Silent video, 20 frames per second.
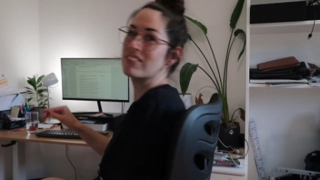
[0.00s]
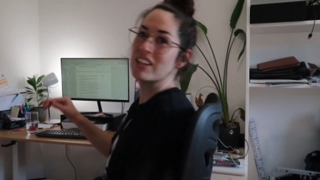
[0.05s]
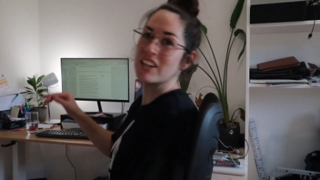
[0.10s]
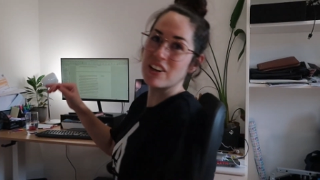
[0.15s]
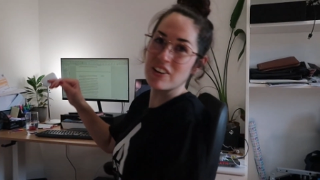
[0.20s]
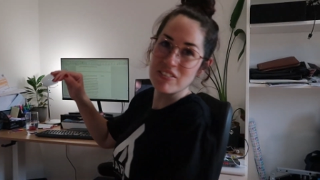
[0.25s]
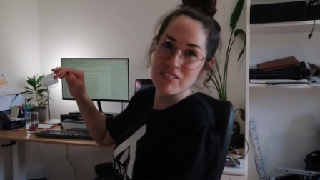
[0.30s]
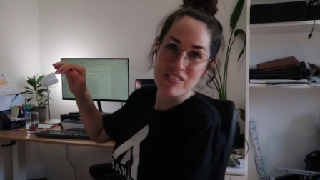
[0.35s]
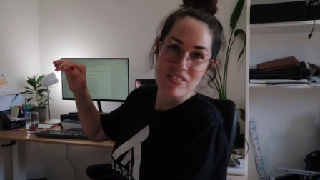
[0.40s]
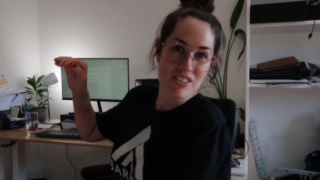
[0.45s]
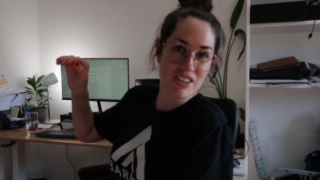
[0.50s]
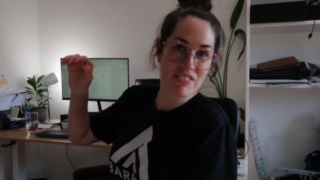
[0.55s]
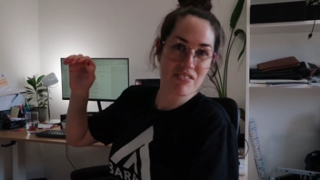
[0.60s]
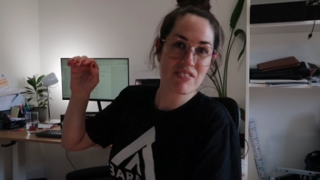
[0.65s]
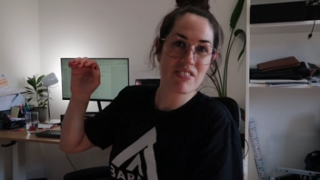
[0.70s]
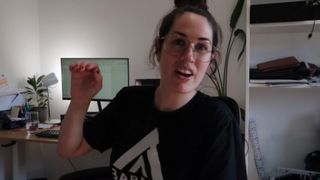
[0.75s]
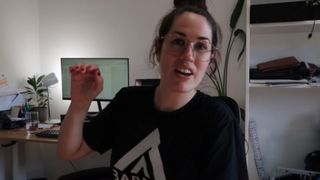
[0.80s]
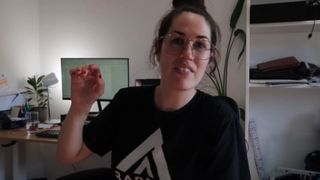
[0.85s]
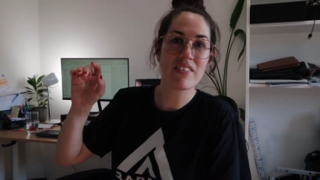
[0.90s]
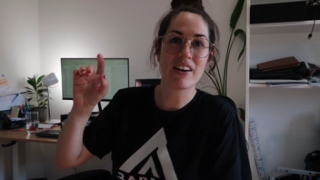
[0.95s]
you go, I've done
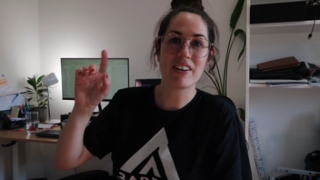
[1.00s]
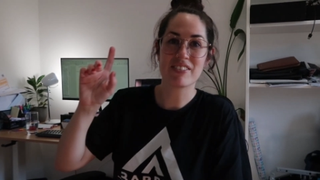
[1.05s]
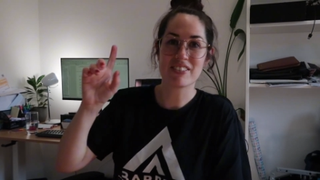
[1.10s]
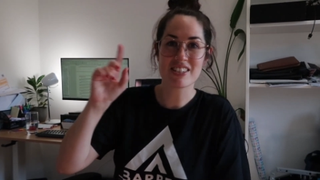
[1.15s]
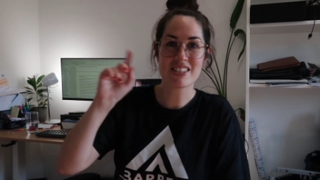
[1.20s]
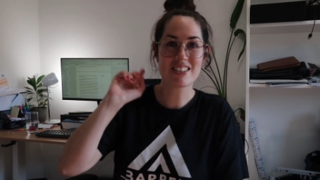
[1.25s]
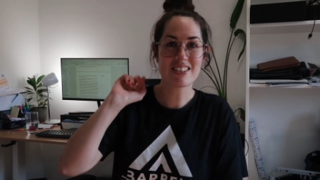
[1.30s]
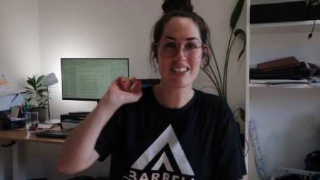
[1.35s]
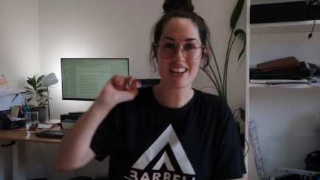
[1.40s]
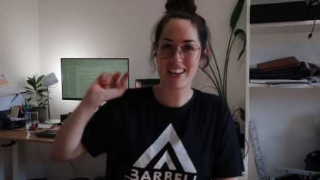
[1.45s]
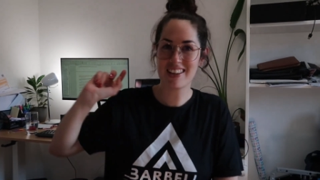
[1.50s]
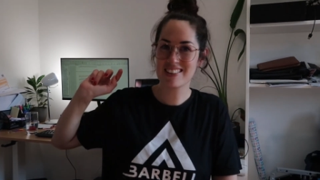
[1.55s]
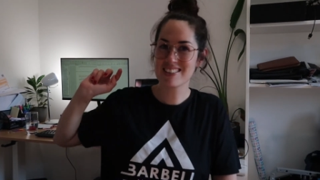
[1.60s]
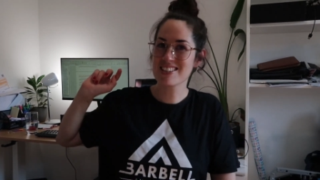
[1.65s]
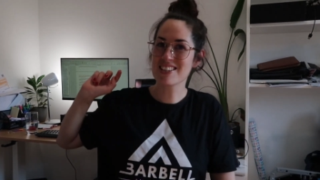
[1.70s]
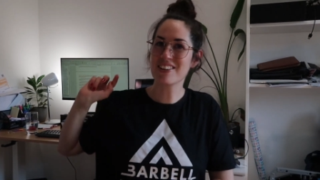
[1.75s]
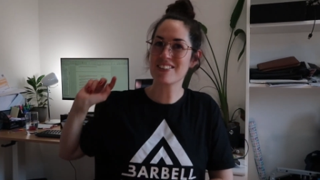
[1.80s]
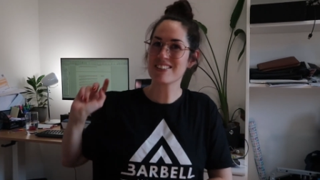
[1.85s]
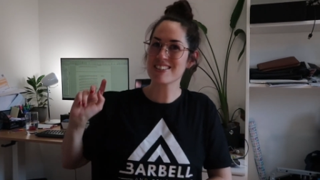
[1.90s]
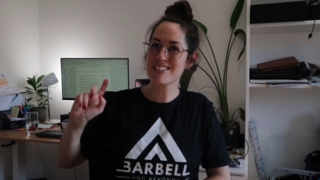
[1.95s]
5 hours today,
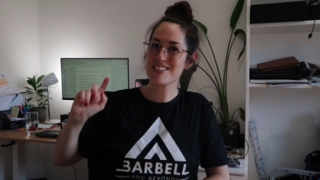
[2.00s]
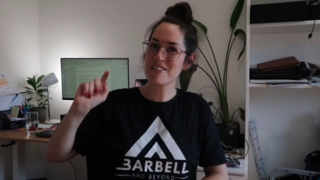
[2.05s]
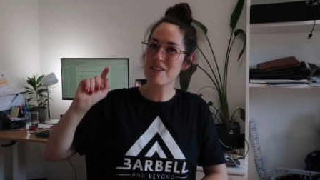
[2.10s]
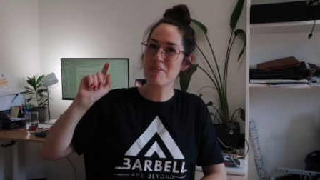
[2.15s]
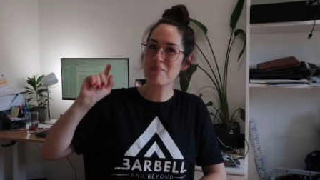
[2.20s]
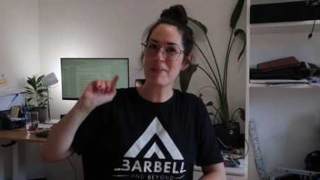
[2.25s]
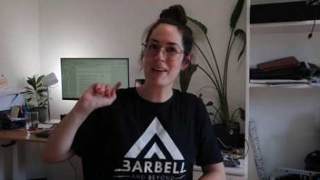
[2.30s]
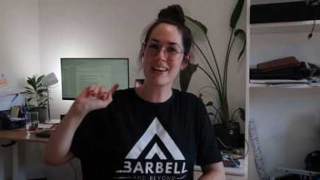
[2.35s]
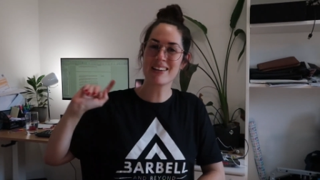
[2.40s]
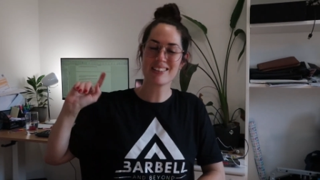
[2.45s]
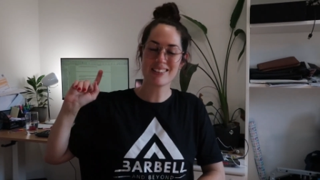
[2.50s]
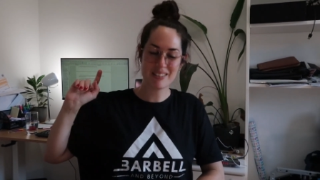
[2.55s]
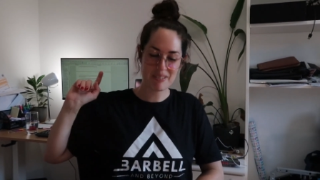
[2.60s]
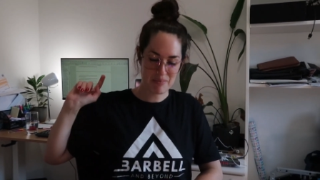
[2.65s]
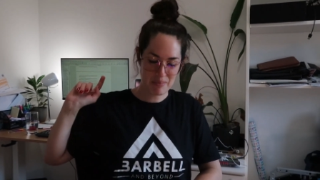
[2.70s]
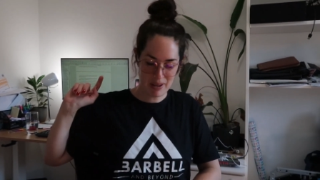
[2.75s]
so it's not bad.